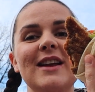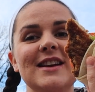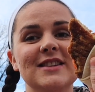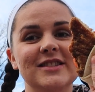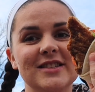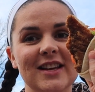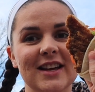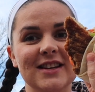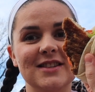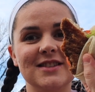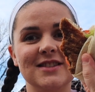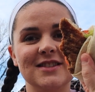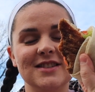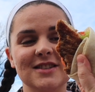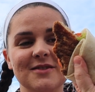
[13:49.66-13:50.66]
is this?
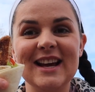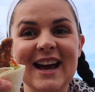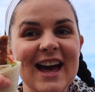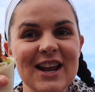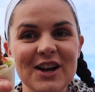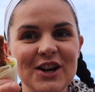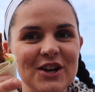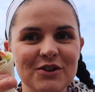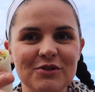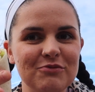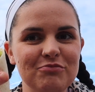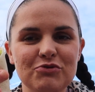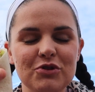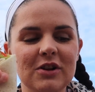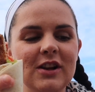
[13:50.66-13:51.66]
So I got
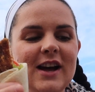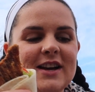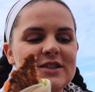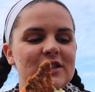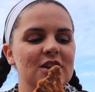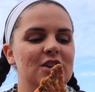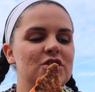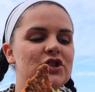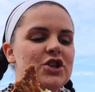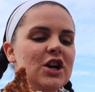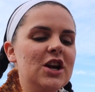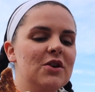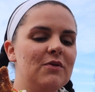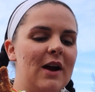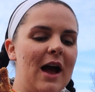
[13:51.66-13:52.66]
a classic
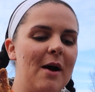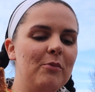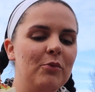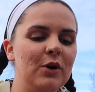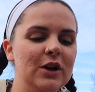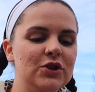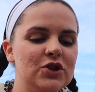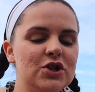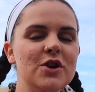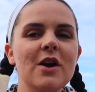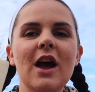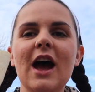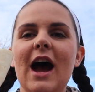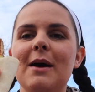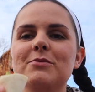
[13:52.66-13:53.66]
chicken wrap, which
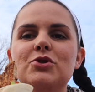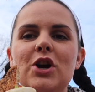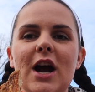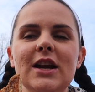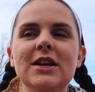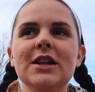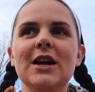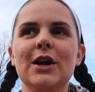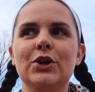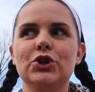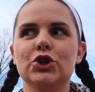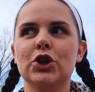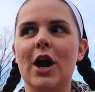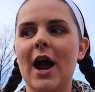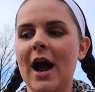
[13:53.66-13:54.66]
I'm trying to like
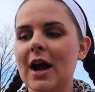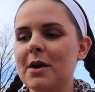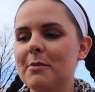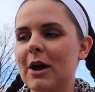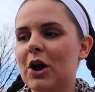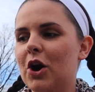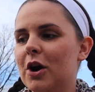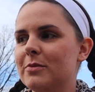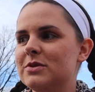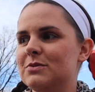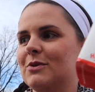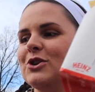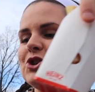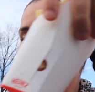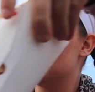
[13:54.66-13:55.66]
track my carbs and
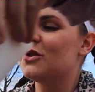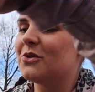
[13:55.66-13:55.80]
my sugar